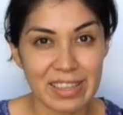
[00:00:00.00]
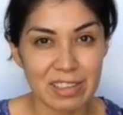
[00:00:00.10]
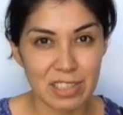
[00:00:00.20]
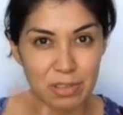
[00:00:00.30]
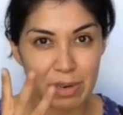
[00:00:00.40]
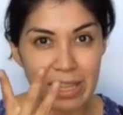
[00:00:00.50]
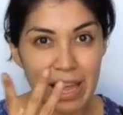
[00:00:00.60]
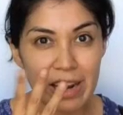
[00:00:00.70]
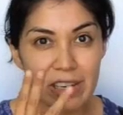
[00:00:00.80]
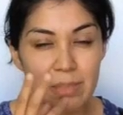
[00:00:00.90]
There's 3
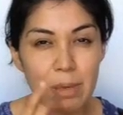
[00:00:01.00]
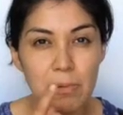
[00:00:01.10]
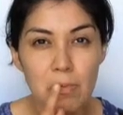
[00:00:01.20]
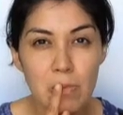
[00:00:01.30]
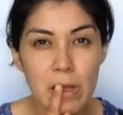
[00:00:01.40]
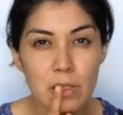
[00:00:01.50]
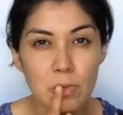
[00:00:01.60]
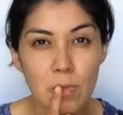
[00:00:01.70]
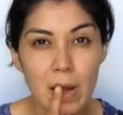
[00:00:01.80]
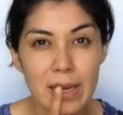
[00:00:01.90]
letters, but which
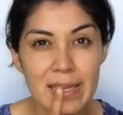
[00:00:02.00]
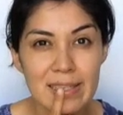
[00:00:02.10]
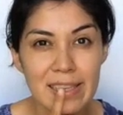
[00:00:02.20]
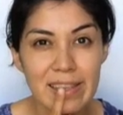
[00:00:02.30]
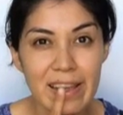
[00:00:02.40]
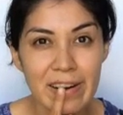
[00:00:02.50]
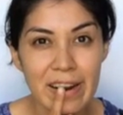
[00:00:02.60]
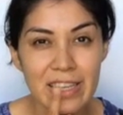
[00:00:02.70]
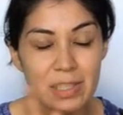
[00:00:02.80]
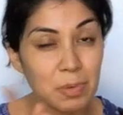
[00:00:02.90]
one is the letter
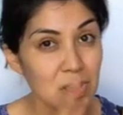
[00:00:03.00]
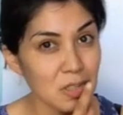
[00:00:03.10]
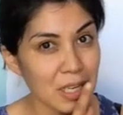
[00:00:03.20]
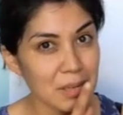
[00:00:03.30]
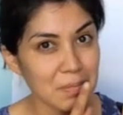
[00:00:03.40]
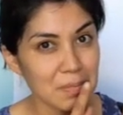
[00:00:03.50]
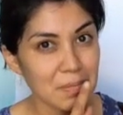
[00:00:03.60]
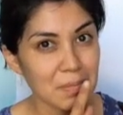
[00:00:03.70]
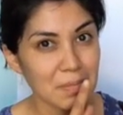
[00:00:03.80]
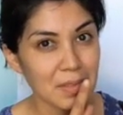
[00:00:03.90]
S? Point to it
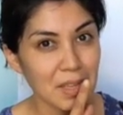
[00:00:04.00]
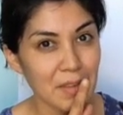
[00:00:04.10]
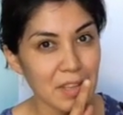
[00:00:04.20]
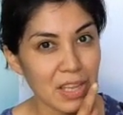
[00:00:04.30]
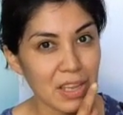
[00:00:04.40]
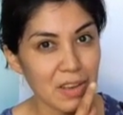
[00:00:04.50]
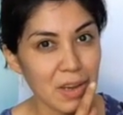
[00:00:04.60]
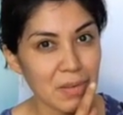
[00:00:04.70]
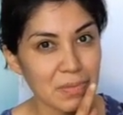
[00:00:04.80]
if you think you know.